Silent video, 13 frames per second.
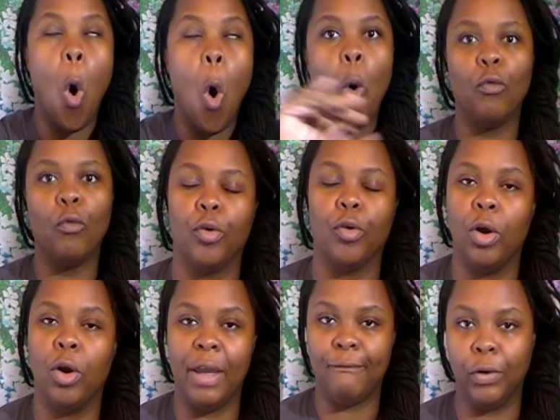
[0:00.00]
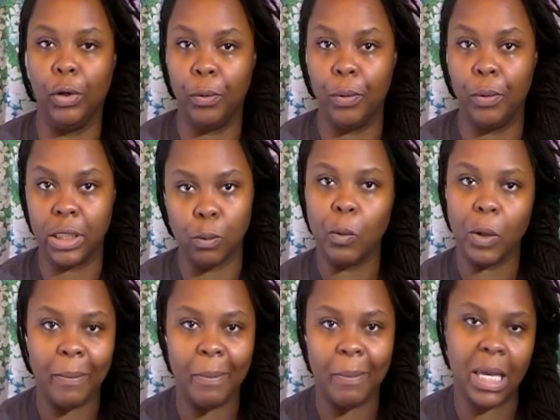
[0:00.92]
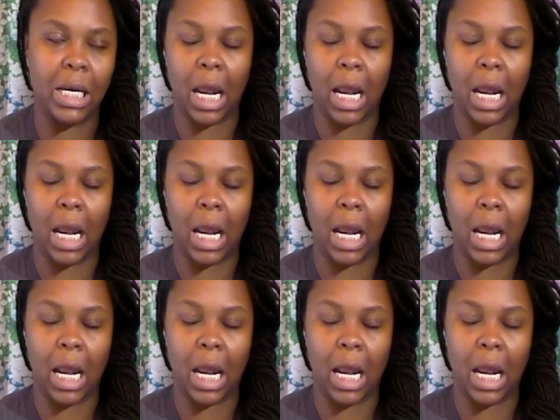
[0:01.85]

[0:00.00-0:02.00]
over influence women.